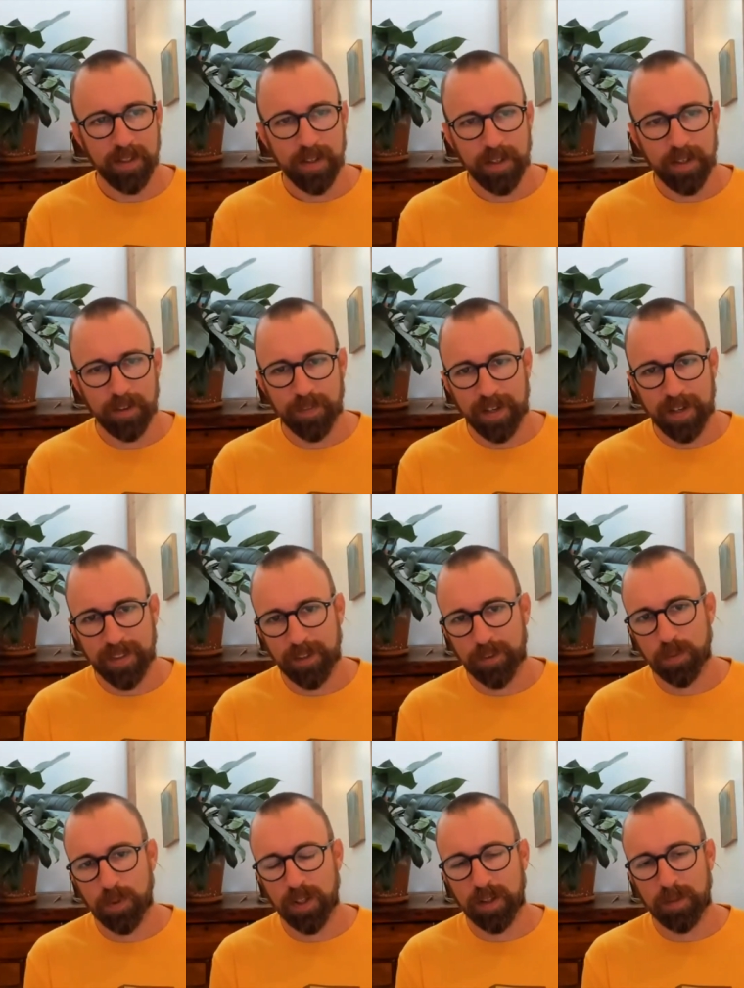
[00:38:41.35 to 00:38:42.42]
And in fact, that's
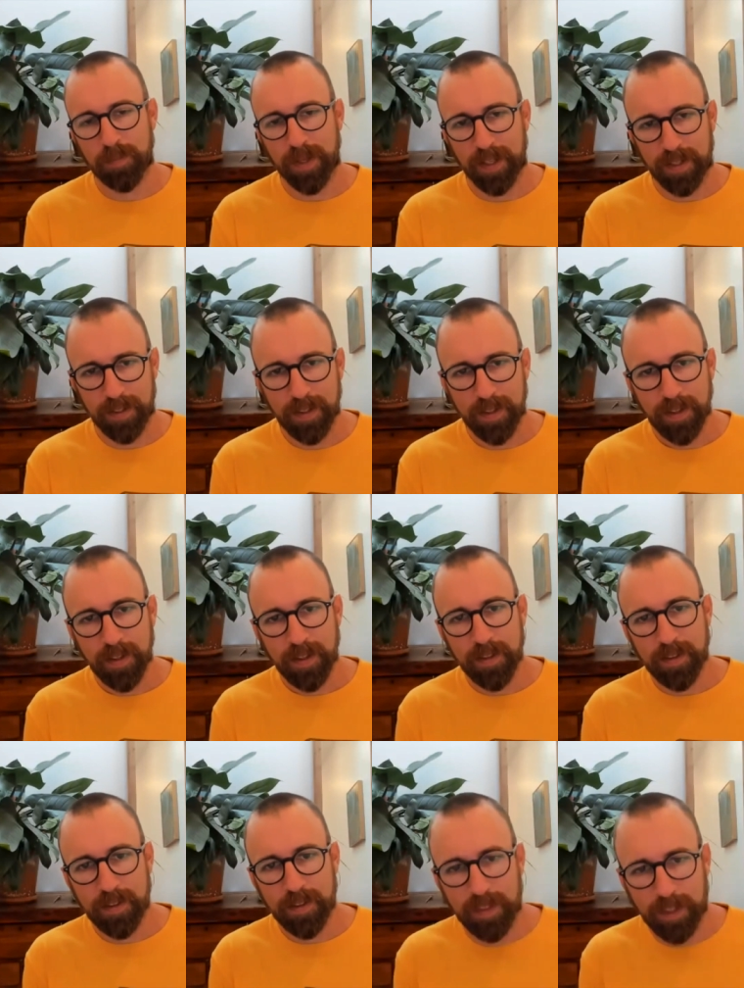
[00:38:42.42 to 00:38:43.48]
one of the main
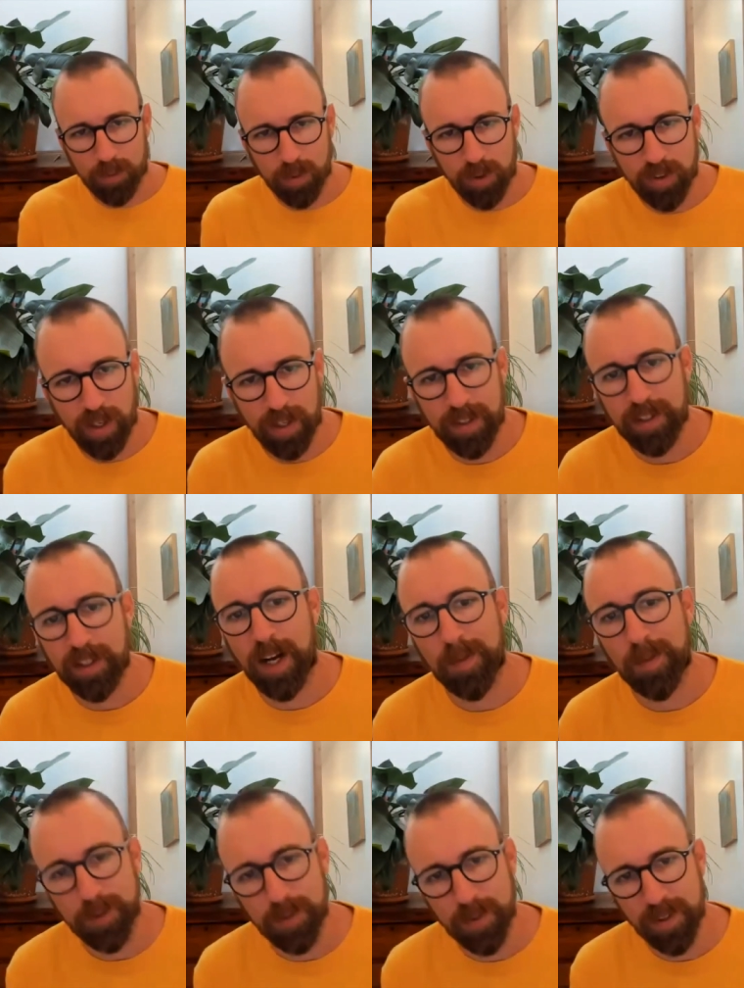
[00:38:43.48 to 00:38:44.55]
things we were trying to
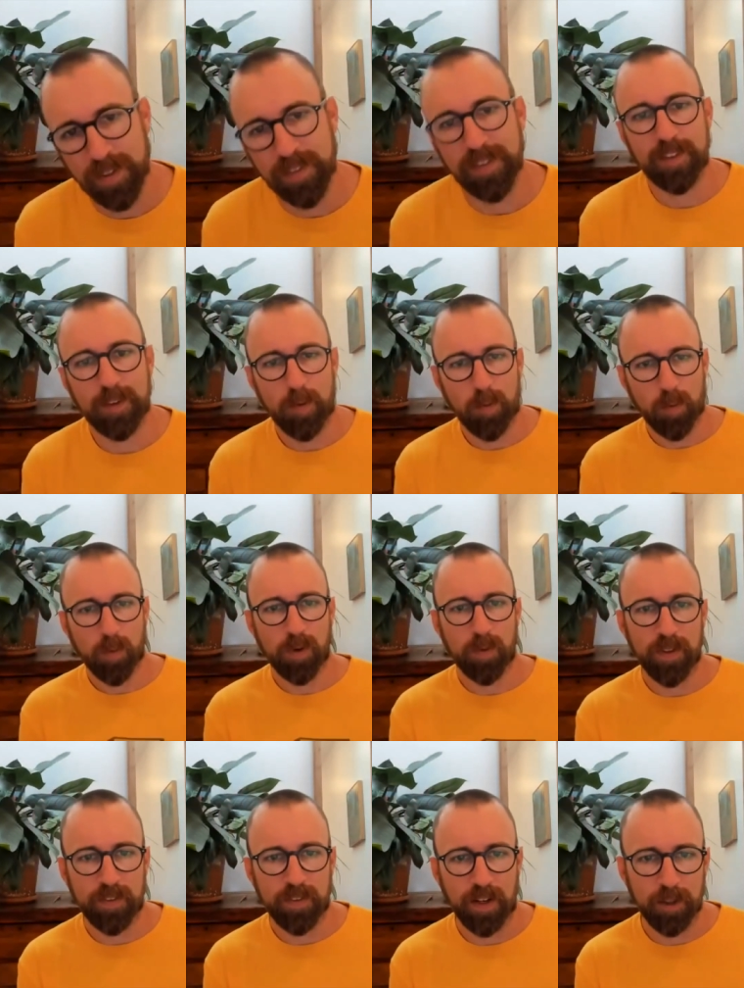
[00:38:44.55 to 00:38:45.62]
accomplish with the system when we
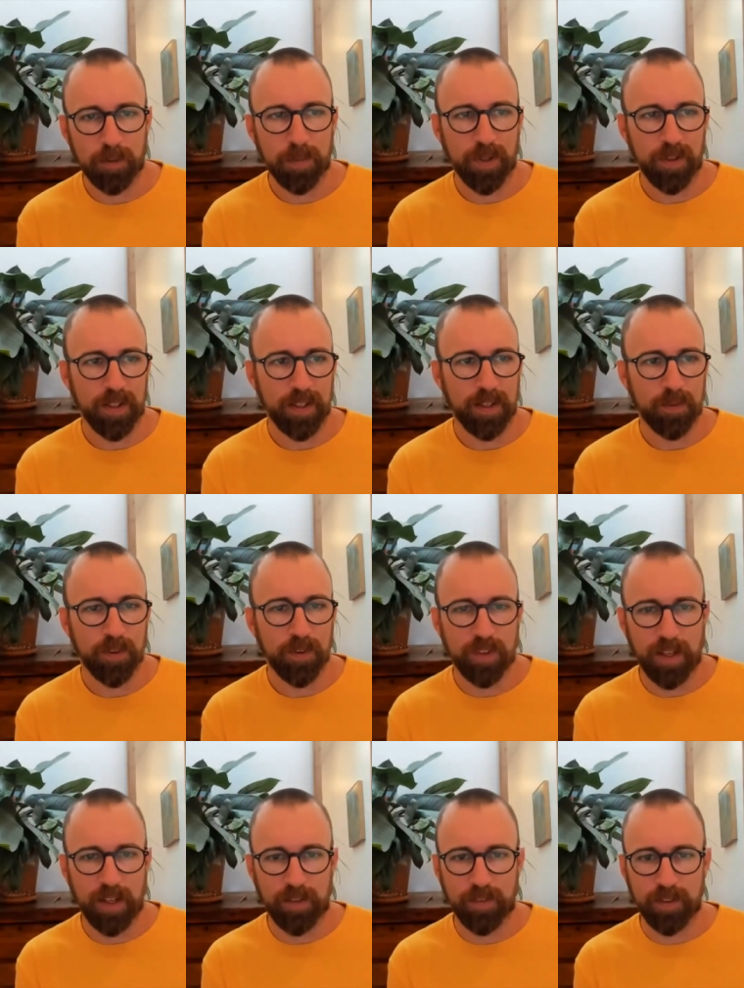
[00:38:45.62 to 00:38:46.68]
started building it, was to
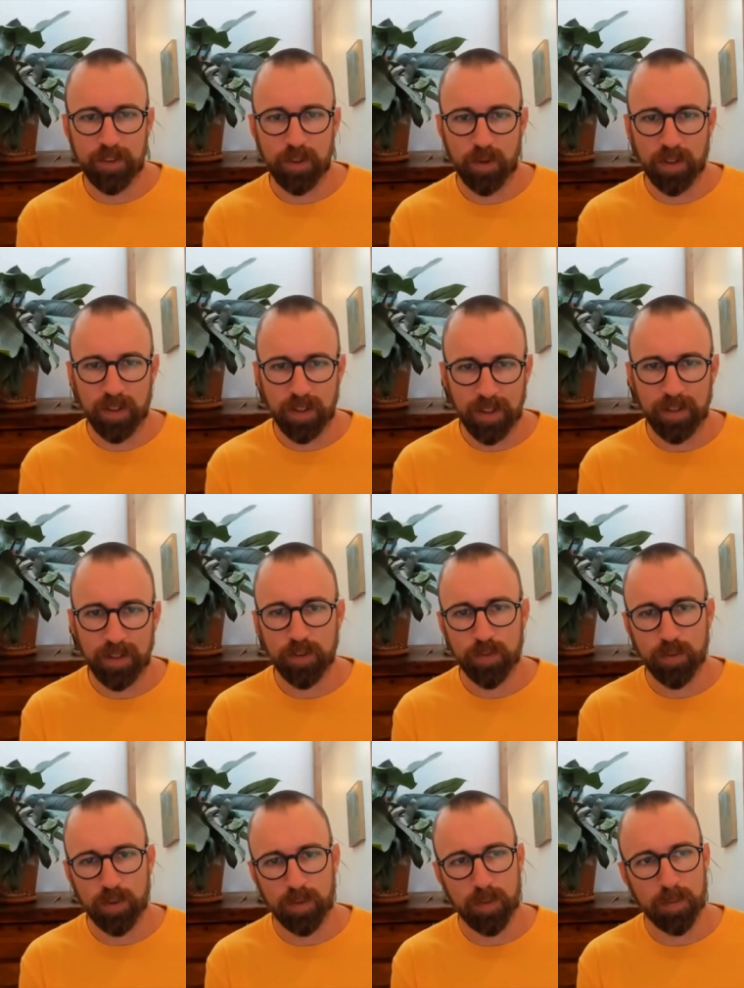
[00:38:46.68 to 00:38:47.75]
have a totally
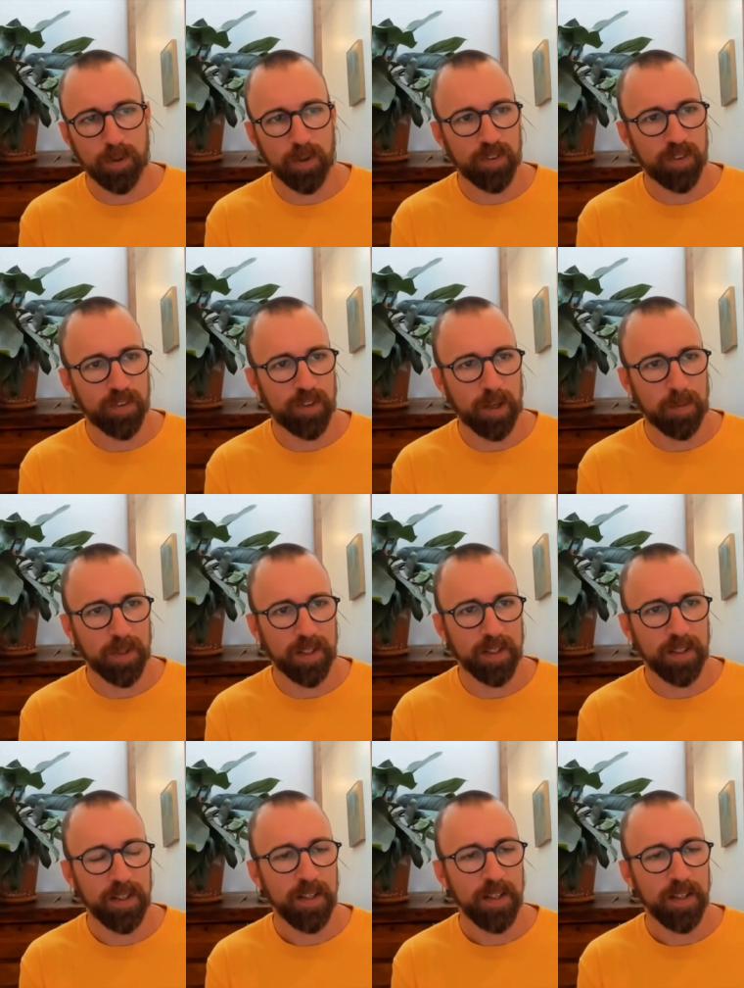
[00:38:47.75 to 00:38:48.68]
non-uniform approach to sampling.